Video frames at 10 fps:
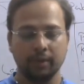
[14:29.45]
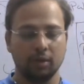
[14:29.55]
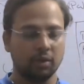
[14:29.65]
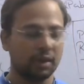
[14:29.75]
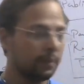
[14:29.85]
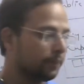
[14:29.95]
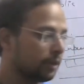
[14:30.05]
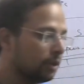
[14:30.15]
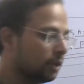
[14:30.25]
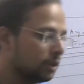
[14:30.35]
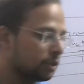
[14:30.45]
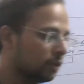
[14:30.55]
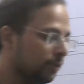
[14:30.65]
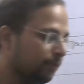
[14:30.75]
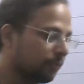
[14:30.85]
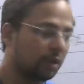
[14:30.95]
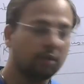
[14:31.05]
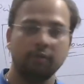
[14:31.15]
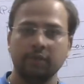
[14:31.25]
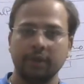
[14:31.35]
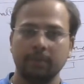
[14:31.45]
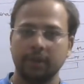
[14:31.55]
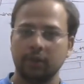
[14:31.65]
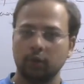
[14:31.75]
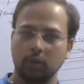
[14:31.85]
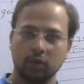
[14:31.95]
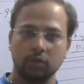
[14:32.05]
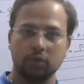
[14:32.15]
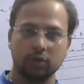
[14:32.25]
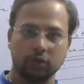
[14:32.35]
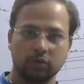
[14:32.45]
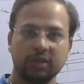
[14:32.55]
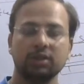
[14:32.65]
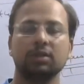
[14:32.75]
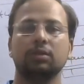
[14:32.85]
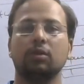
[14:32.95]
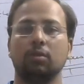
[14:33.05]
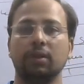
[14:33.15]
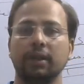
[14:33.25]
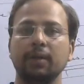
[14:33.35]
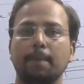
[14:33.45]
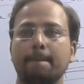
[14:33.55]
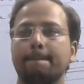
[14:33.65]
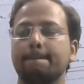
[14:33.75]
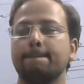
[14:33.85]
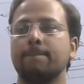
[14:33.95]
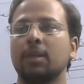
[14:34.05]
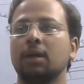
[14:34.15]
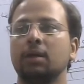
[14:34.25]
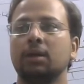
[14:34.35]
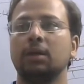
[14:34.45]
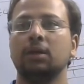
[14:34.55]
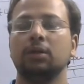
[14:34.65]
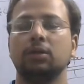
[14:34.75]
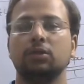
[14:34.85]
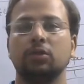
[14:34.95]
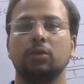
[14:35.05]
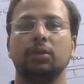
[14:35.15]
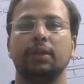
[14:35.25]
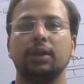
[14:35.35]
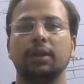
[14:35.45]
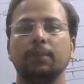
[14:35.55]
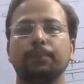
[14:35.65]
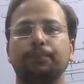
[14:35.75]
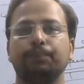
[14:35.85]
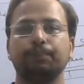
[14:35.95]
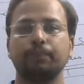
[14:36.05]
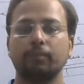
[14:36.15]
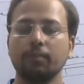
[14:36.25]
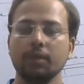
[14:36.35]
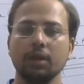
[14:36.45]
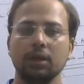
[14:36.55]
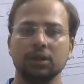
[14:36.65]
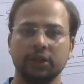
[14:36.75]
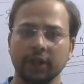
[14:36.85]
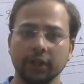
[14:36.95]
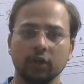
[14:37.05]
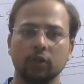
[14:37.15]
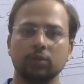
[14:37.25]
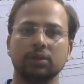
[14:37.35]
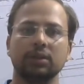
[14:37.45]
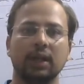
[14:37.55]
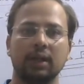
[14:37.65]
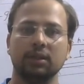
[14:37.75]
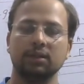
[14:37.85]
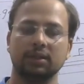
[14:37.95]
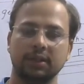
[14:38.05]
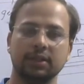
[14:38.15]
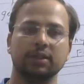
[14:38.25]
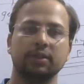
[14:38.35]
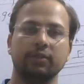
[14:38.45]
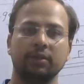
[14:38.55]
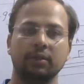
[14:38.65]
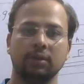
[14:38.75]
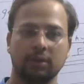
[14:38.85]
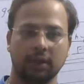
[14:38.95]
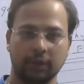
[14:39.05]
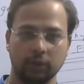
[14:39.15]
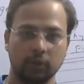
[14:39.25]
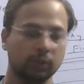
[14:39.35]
Okay, so we will meet tomorrow, students, on Monday. So till then, stay at your homes and stay safe. Thank you.